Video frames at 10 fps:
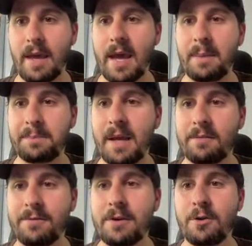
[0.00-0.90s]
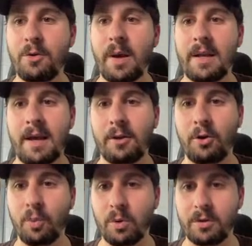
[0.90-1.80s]
app.vue and
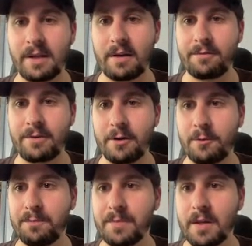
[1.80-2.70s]
hello-world.vue.